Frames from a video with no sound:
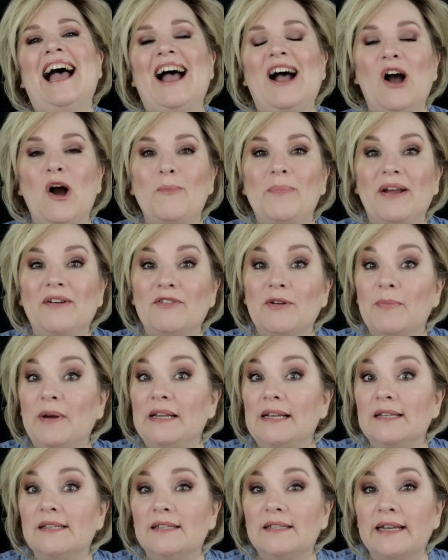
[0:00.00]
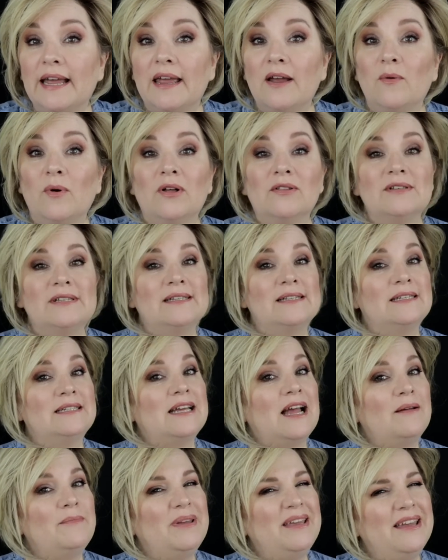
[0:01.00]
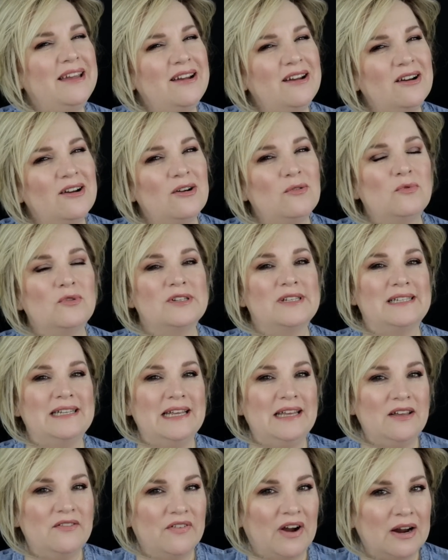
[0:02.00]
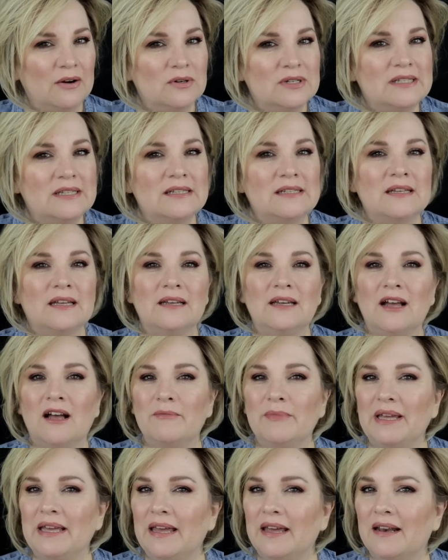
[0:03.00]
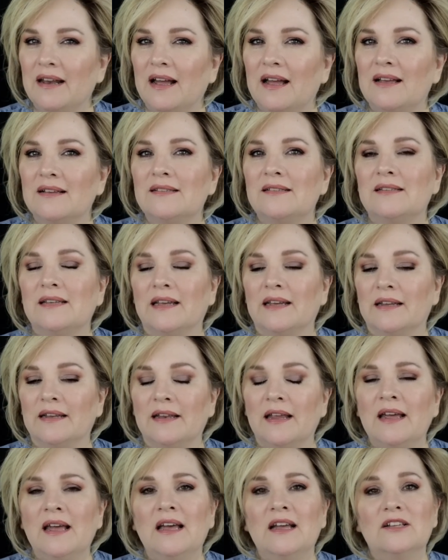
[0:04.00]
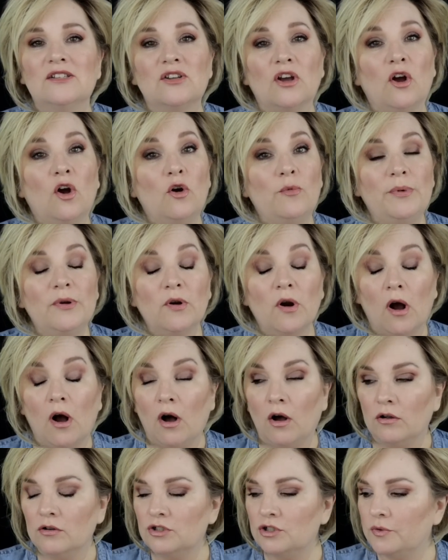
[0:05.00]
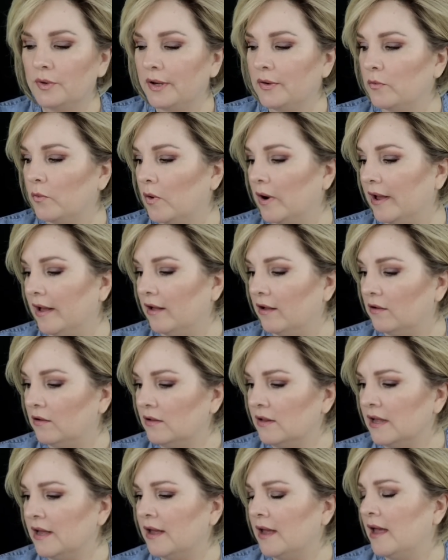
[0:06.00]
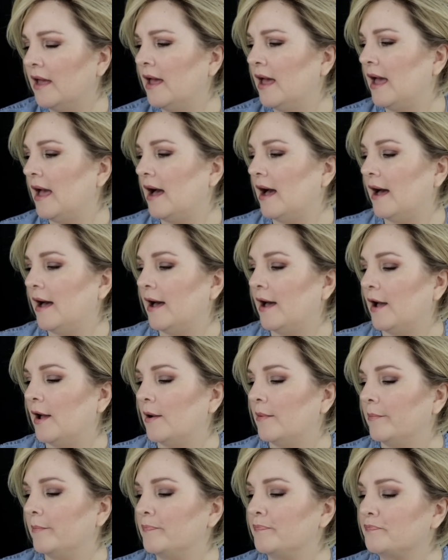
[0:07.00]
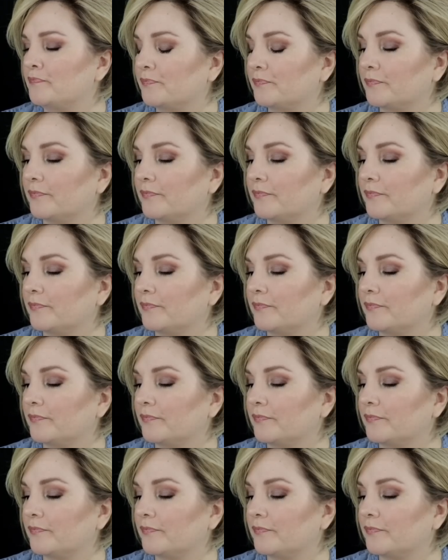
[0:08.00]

hope everybody is staying well. This is a time of year where sneaky viruses can come and get us, and so I hope you're all doing well. Um,